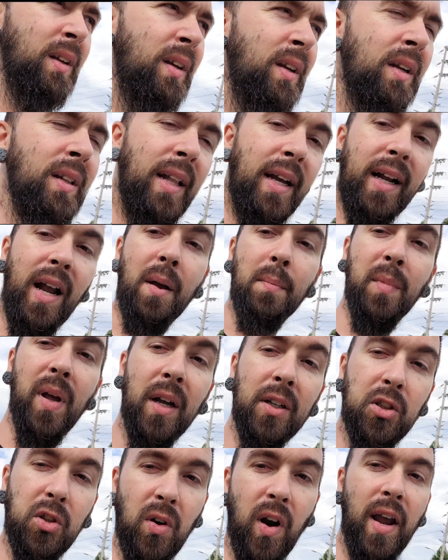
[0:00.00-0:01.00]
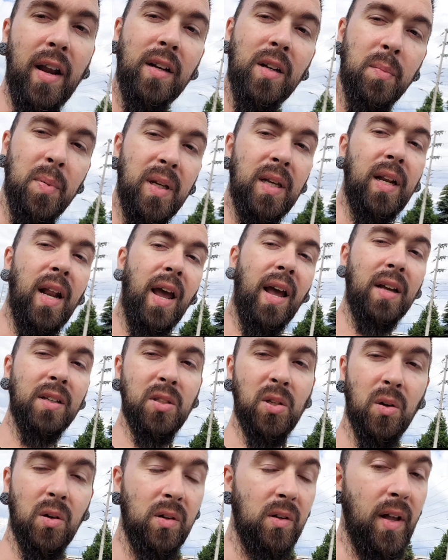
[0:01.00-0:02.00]
Like, I'm not trying to be an
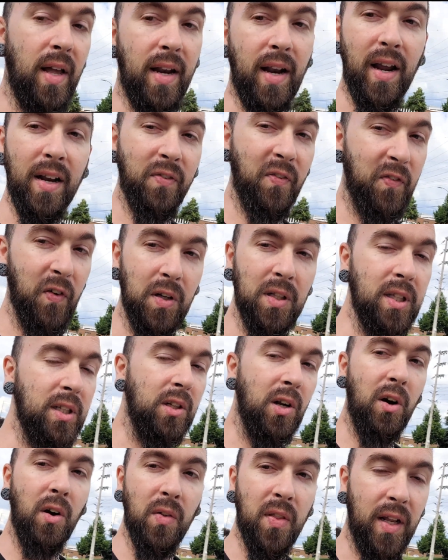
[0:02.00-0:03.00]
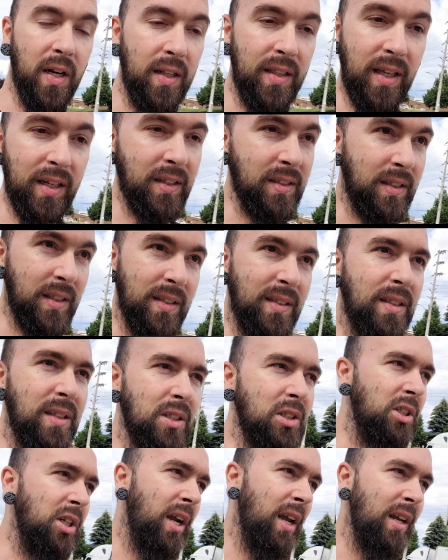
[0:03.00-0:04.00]
asshole, and I fully know that things need to
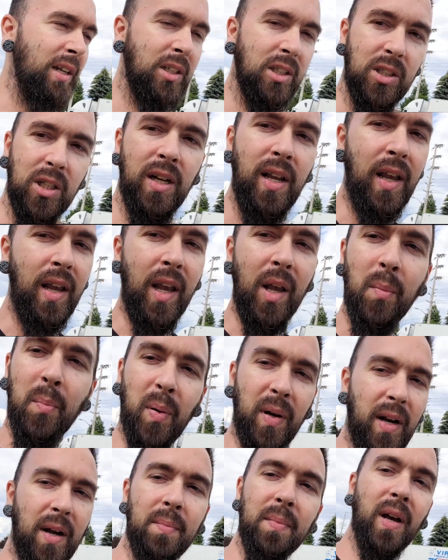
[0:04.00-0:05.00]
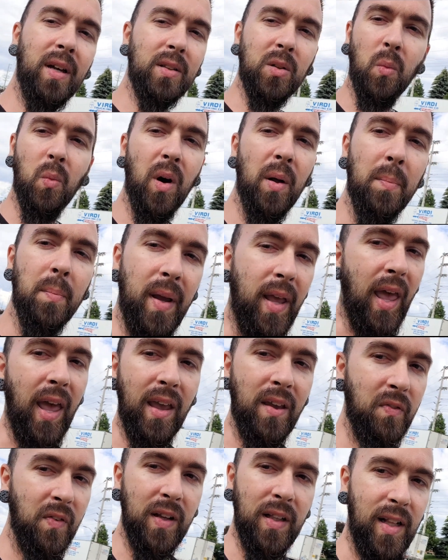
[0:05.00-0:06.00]
change, but I'm not the one
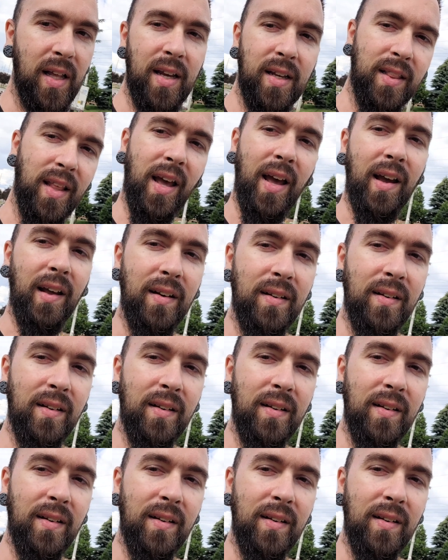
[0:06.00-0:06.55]
behaving like that.